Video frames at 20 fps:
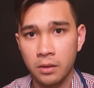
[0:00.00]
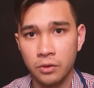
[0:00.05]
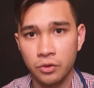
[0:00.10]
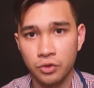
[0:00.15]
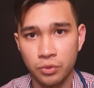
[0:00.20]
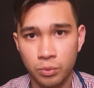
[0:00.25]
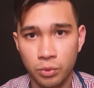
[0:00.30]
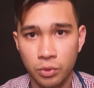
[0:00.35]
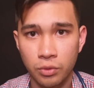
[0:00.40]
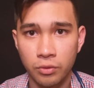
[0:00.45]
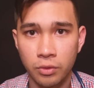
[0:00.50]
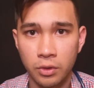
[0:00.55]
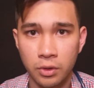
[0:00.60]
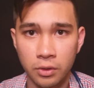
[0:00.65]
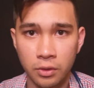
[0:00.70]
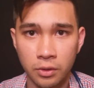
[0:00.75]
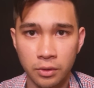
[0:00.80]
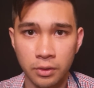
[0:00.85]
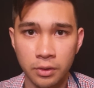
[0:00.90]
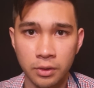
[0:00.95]
Let's move
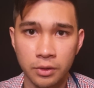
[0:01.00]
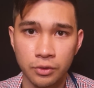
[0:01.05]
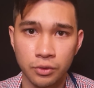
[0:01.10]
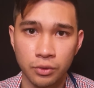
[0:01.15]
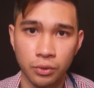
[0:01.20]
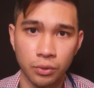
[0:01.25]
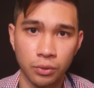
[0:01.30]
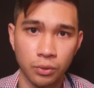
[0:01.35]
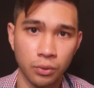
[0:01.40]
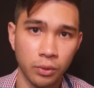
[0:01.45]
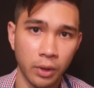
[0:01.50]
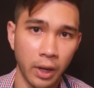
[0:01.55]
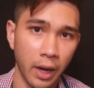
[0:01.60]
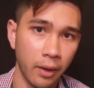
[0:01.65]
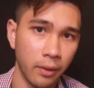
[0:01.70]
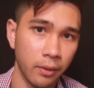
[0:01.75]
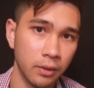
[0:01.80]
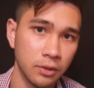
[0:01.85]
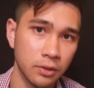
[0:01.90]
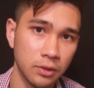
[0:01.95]
on to
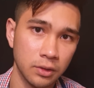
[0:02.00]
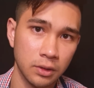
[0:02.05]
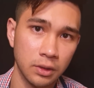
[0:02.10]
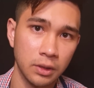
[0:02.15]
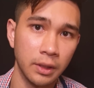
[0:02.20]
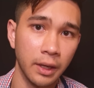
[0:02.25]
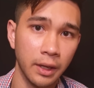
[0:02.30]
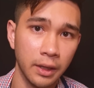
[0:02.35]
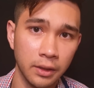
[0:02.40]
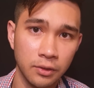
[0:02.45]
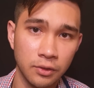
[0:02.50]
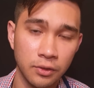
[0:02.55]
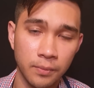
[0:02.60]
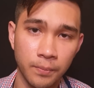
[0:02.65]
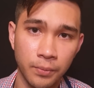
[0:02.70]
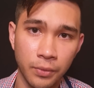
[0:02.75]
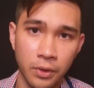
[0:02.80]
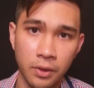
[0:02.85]
our C8,